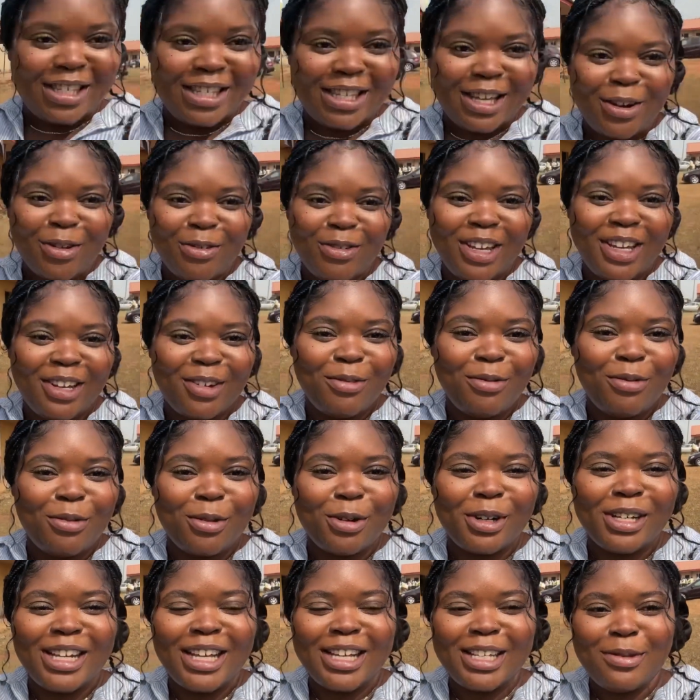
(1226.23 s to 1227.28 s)
Set of
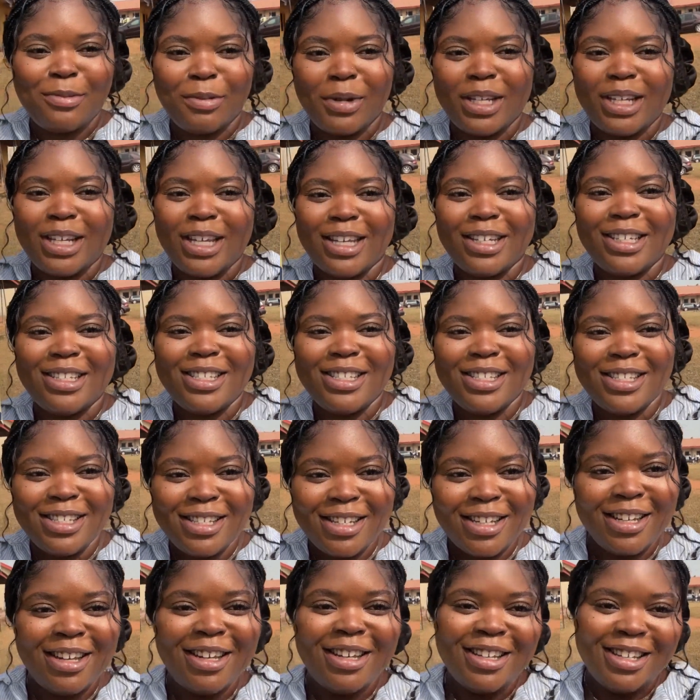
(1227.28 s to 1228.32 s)
eighty-four, that's my dad's
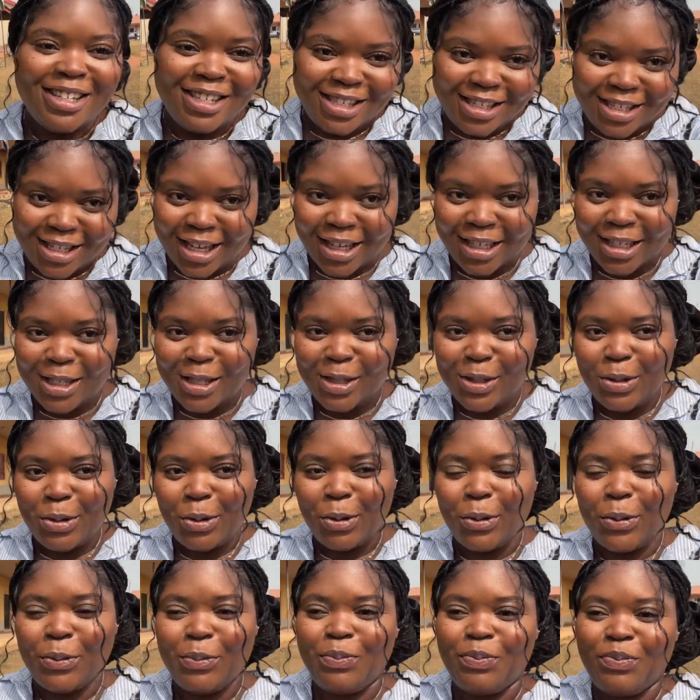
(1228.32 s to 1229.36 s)
set.
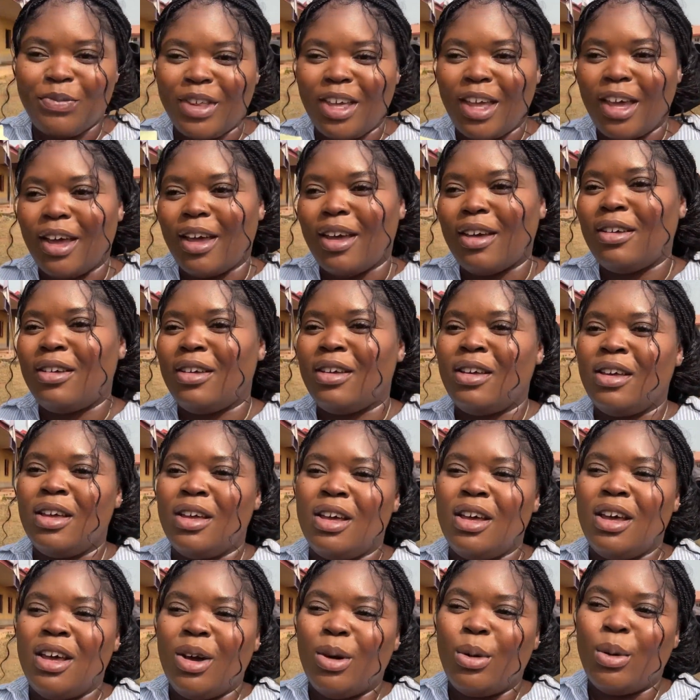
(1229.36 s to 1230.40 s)
So yeah,
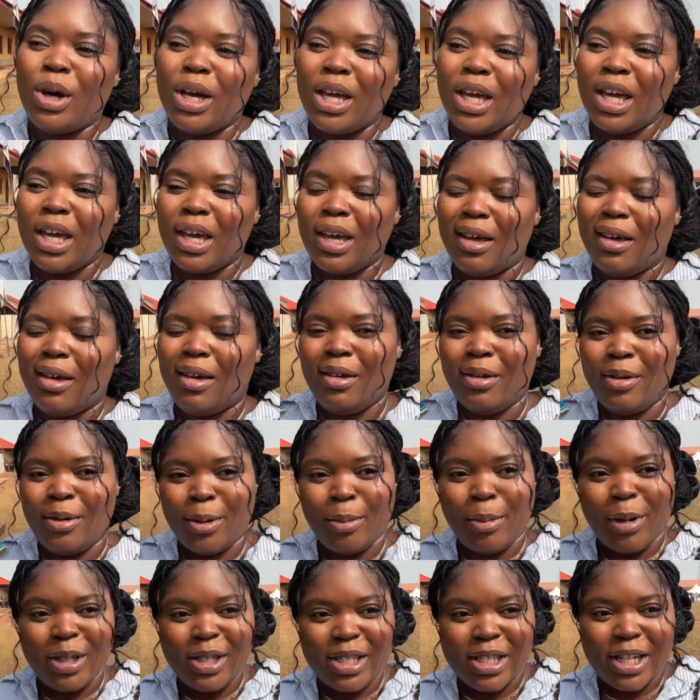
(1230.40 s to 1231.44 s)
we're here, we're
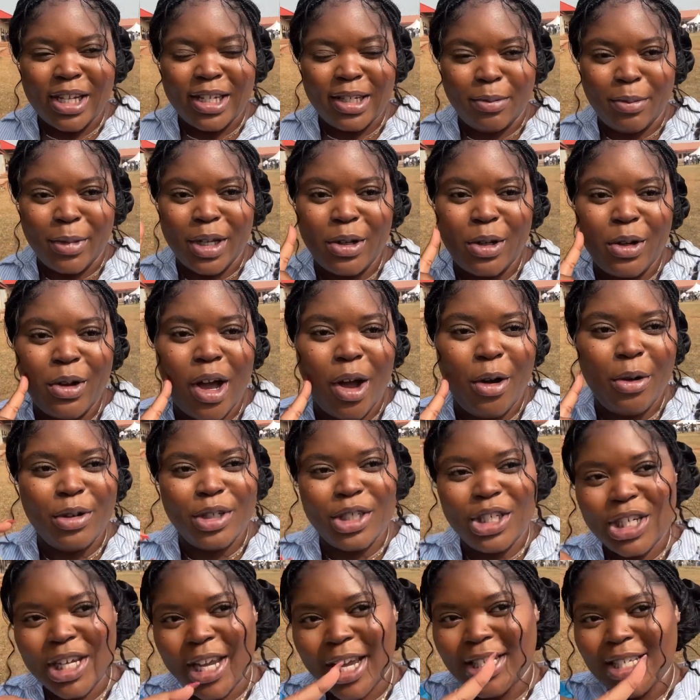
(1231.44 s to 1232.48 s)
about to start the medical
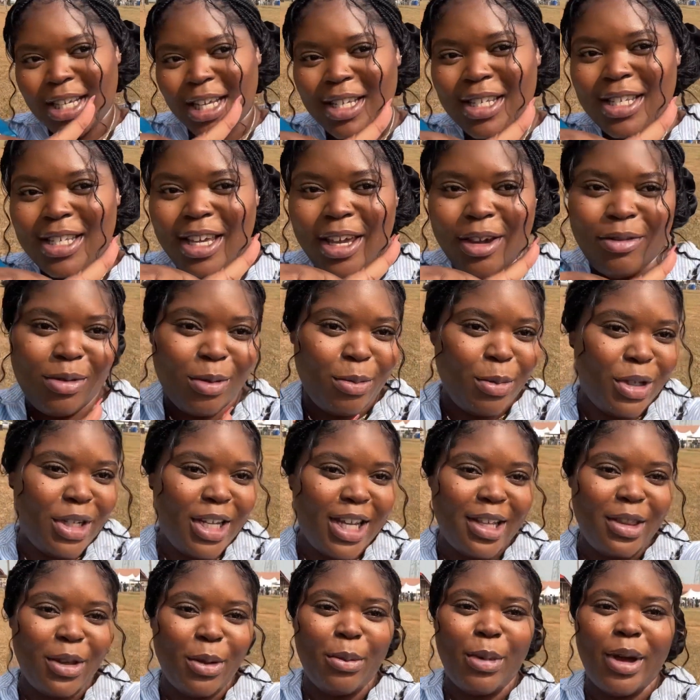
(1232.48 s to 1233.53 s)
outreach. You guys can see everybody
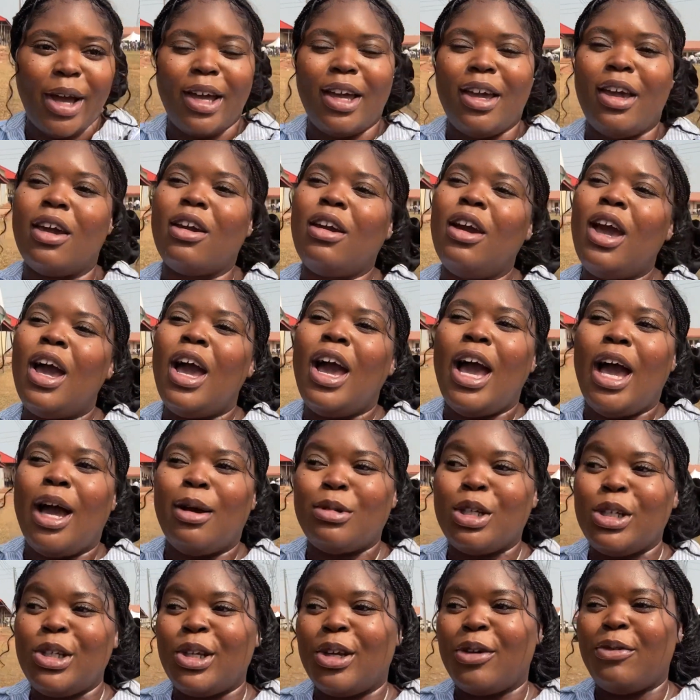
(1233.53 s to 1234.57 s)
at the back here.
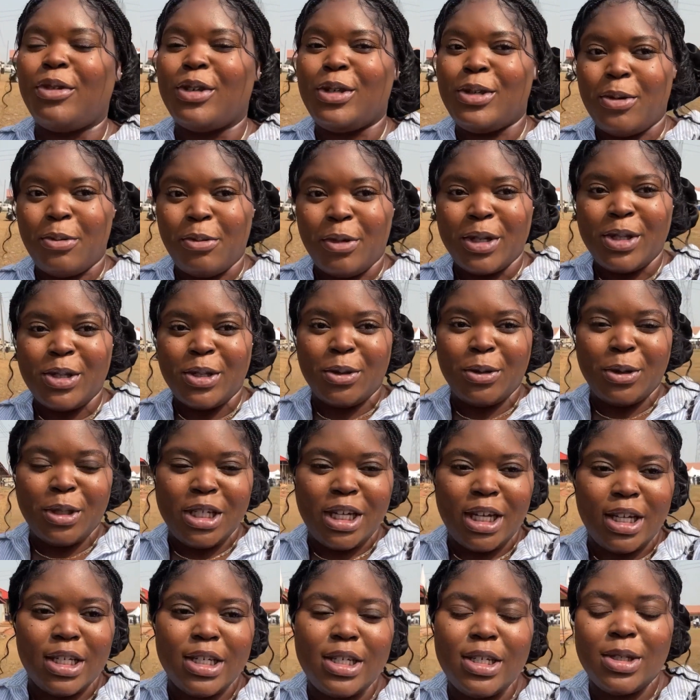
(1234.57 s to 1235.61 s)
I'm just looking for somewhere to go
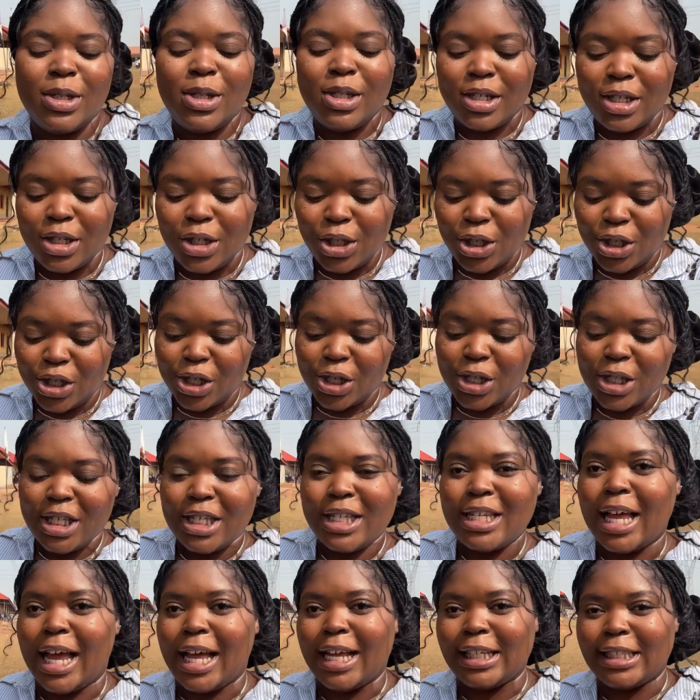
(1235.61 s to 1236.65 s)
change into this shirt,
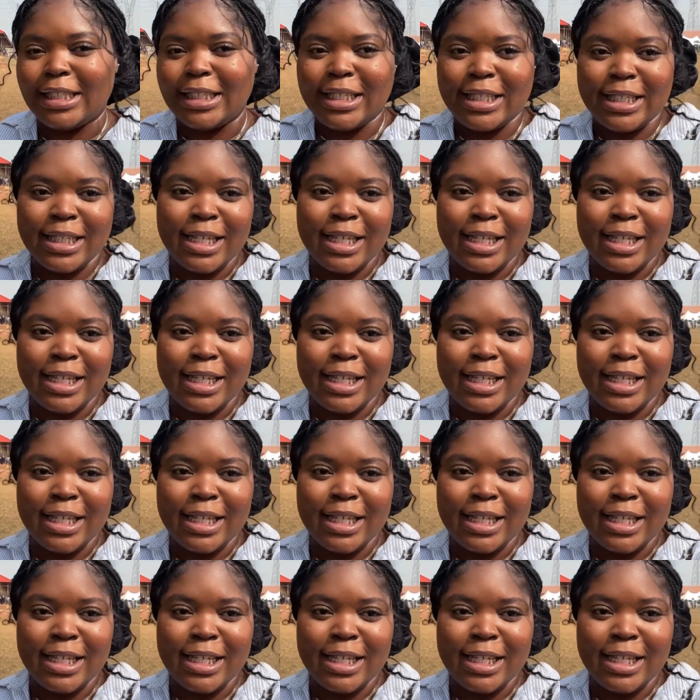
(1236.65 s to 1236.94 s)
and